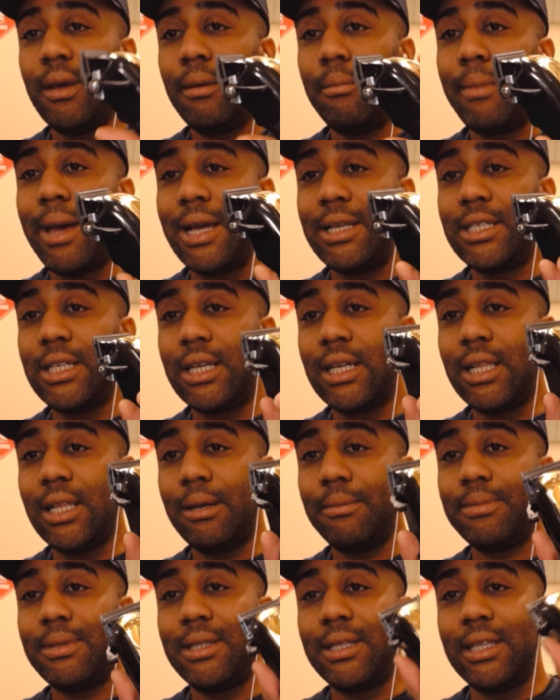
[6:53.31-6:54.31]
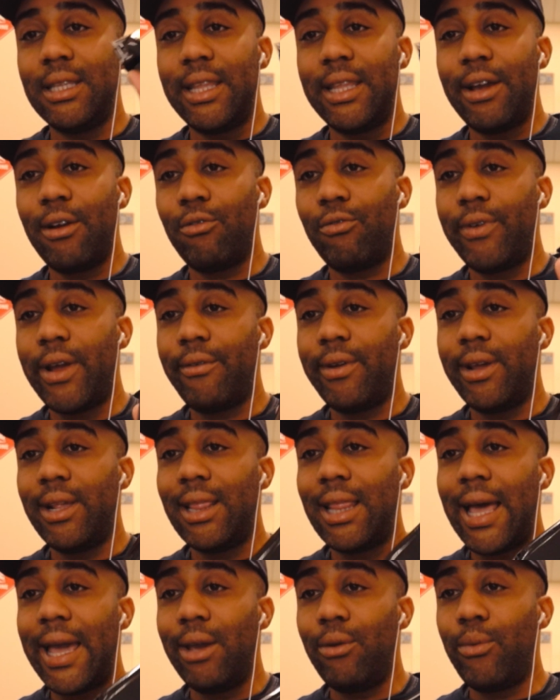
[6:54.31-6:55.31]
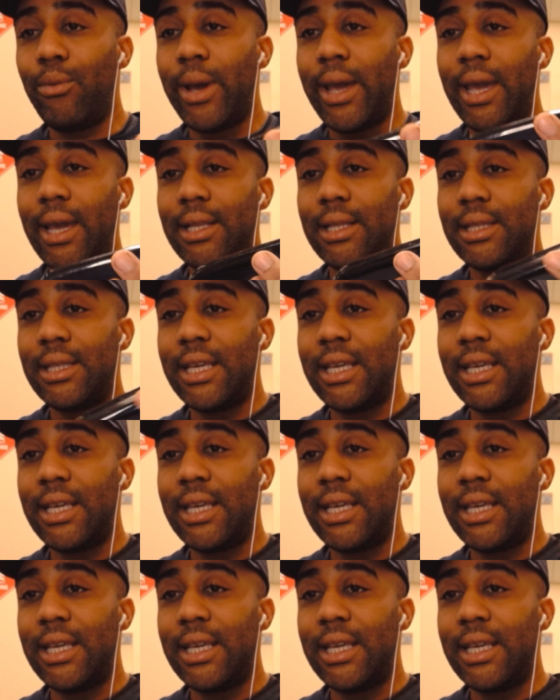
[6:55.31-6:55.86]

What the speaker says: Magic clip. They're very lightweight.